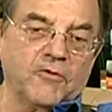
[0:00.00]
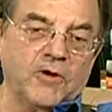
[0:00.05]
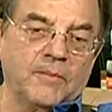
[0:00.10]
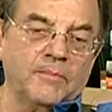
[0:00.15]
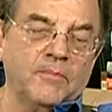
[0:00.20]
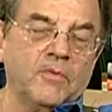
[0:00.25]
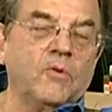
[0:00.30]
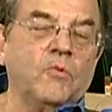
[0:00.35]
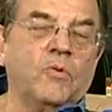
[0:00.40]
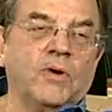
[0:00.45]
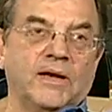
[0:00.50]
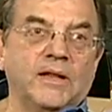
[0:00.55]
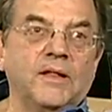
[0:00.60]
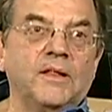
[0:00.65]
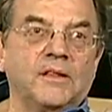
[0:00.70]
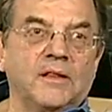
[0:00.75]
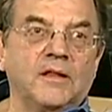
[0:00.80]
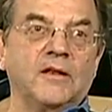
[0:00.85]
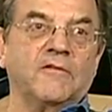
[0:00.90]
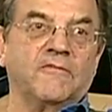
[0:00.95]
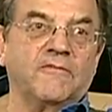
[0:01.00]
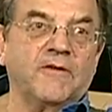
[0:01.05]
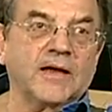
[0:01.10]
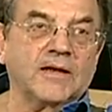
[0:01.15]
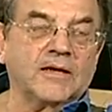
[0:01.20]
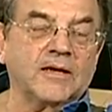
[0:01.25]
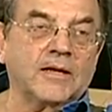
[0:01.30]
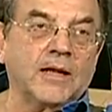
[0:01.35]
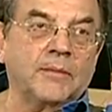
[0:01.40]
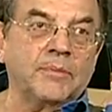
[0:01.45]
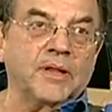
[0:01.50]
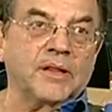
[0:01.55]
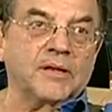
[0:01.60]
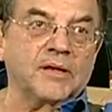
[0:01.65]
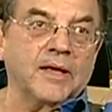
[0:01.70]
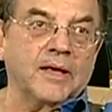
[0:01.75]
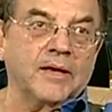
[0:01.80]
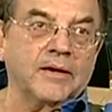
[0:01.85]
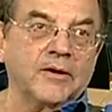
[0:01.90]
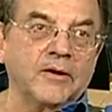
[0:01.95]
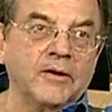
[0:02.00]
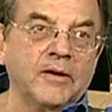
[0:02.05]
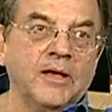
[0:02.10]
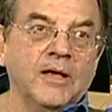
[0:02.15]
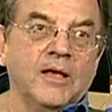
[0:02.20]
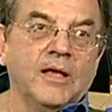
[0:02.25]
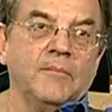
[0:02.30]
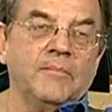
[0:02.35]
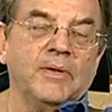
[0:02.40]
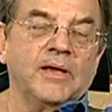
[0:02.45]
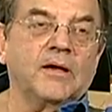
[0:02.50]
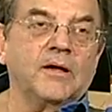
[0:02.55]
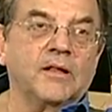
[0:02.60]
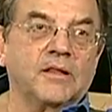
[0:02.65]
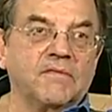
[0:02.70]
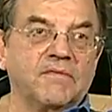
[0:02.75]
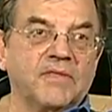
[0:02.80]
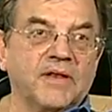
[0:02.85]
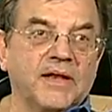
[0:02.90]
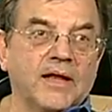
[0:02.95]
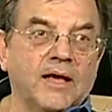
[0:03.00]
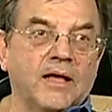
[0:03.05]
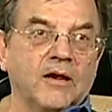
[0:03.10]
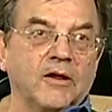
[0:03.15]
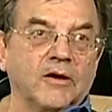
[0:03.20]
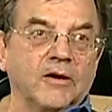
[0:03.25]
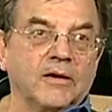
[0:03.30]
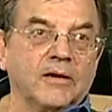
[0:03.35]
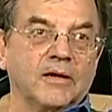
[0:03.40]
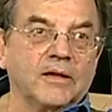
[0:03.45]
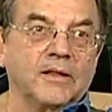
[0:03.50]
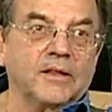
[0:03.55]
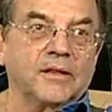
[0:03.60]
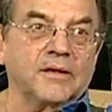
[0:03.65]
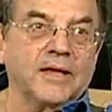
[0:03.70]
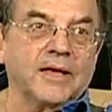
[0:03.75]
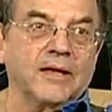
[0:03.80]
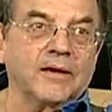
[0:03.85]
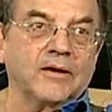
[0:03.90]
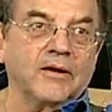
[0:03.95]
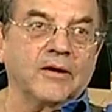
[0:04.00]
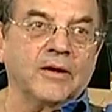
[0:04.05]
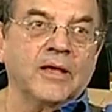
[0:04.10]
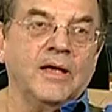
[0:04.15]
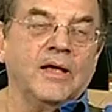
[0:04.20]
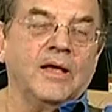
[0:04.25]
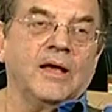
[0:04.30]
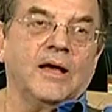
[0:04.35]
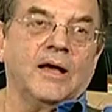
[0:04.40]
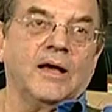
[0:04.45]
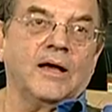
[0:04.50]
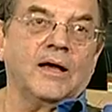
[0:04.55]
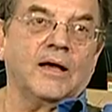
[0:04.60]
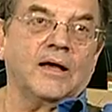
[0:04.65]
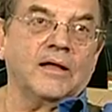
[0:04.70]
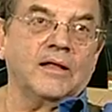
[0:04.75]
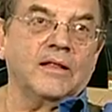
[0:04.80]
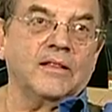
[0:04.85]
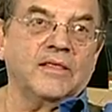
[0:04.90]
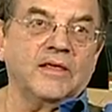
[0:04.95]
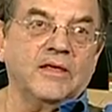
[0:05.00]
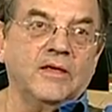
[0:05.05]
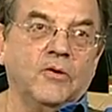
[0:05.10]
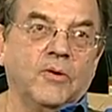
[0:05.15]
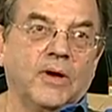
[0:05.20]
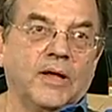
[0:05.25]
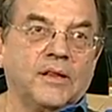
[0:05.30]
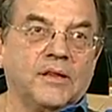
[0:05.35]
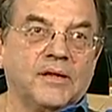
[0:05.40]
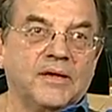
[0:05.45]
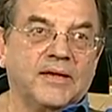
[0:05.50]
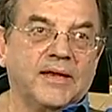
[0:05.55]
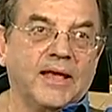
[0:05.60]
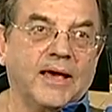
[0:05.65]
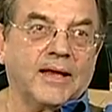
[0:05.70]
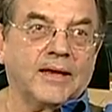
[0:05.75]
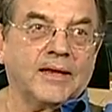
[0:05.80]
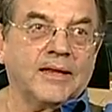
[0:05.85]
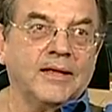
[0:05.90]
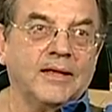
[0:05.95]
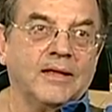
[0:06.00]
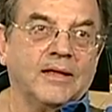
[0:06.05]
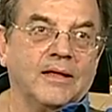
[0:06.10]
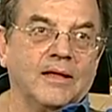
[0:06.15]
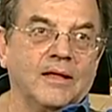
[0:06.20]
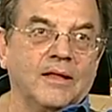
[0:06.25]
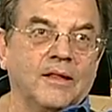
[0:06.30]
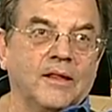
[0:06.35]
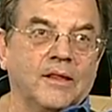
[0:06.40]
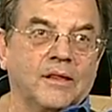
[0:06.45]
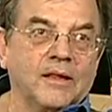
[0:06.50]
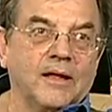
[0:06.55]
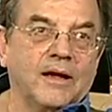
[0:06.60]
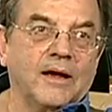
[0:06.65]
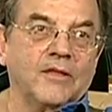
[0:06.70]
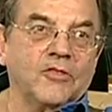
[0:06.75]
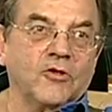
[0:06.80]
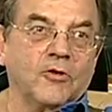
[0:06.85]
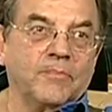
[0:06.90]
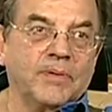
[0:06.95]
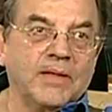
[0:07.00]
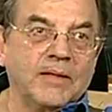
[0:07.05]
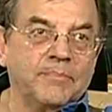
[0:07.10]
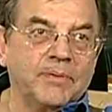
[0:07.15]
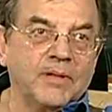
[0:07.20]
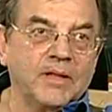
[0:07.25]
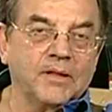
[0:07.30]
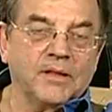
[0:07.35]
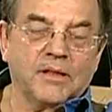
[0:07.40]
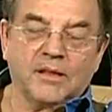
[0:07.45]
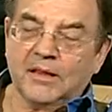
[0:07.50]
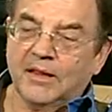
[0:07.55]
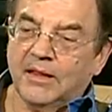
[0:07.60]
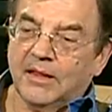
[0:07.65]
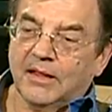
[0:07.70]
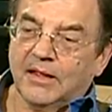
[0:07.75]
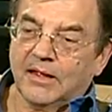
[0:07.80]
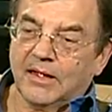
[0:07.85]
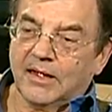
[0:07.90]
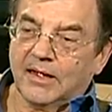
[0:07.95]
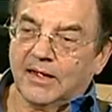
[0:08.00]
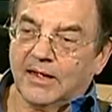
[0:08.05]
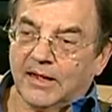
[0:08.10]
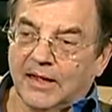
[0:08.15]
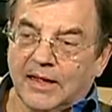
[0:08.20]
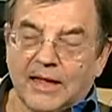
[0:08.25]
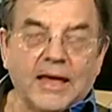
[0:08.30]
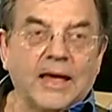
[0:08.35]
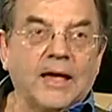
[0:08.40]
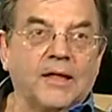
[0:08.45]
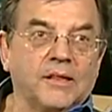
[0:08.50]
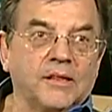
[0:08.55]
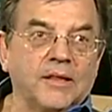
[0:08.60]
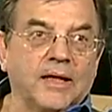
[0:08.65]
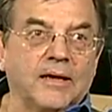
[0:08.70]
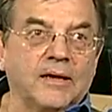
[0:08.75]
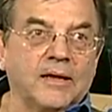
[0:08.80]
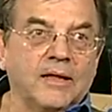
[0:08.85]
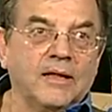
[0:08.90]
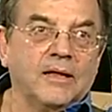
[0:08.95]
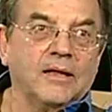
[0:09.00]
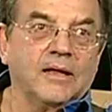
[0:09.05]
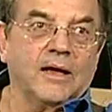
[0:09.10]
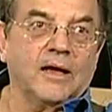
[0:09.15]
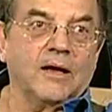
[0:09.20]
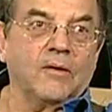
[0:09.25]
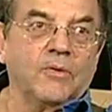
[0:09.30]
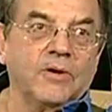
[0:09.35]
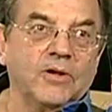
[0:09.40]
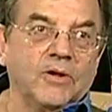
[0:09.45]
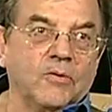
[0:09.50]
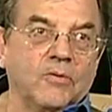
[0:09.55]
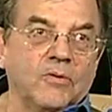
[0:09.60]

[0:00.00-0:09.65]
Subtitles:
from what is in effect a double standard because of the dollar standard. The U.S. debt is other people's asset. When